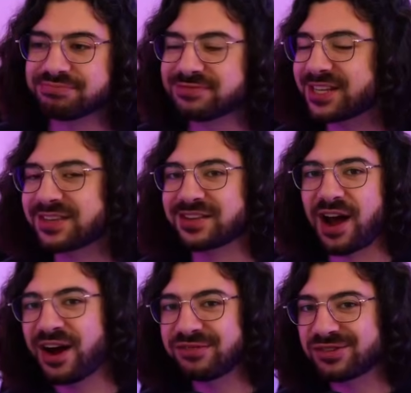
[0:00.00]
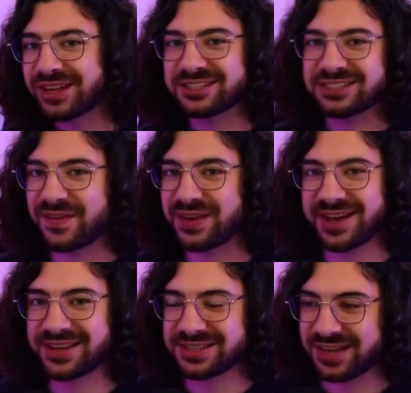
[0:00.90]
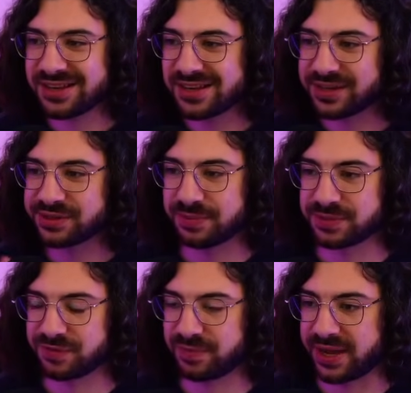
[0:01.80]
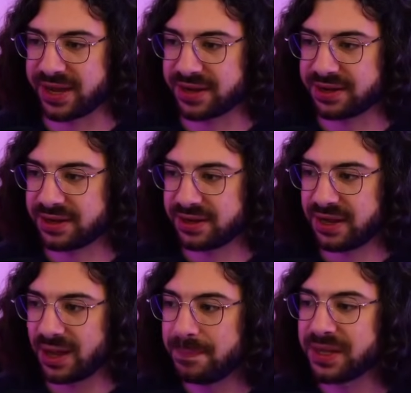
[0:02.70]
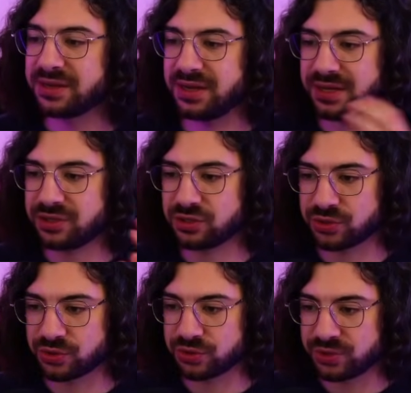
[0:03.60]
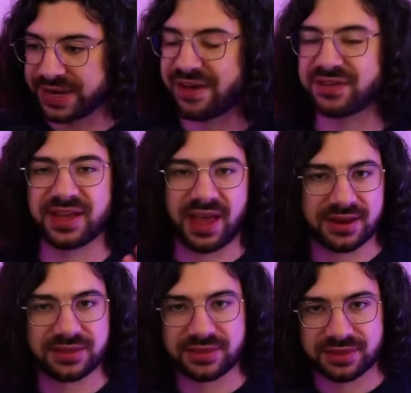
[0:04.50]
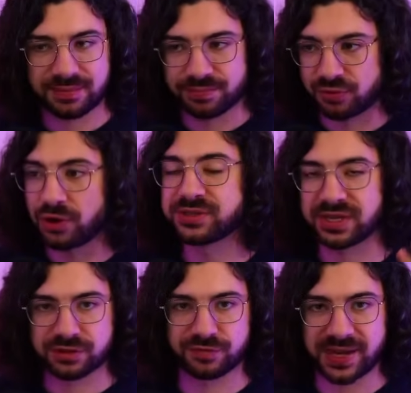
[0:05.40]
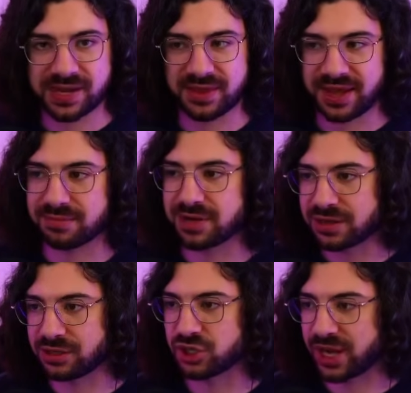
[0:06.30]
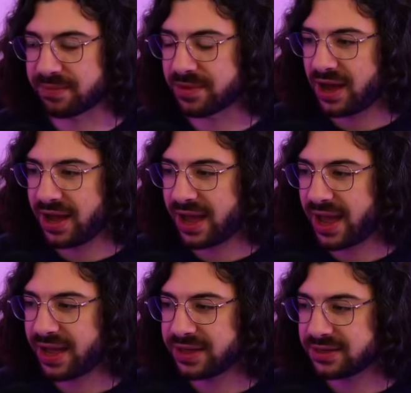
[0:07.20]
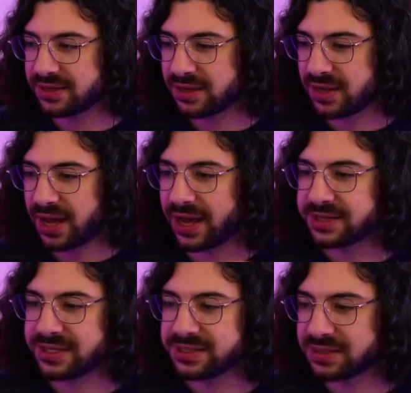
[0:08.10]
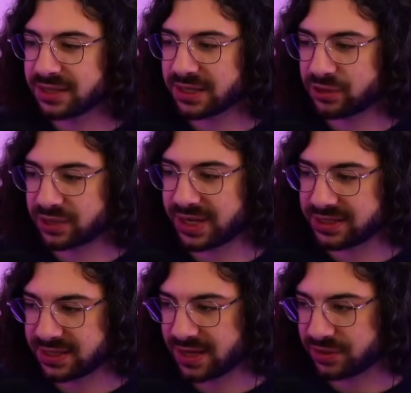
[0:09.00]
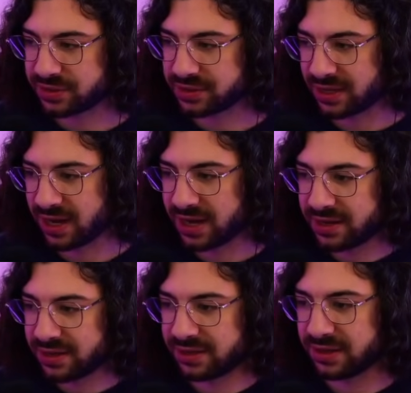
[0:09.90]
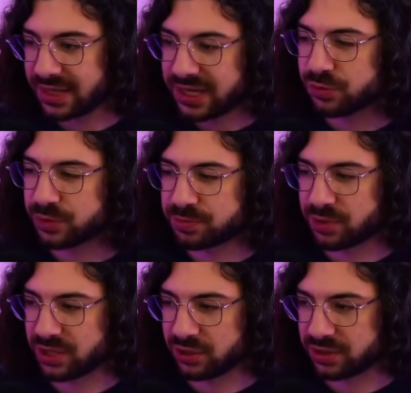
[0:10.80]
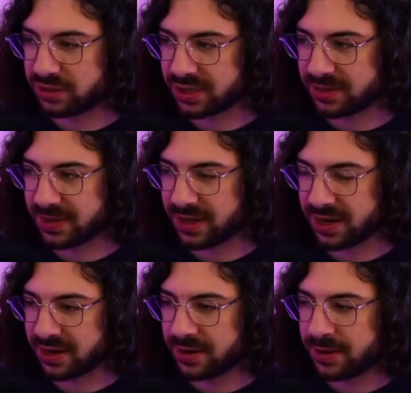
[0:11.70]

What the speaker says: 6.5 to like a 7 out of 10 in terms of my ability to navigate the process of making the game in the jam. I had a decently good idea at the start. The lead was pretty good at the beginning,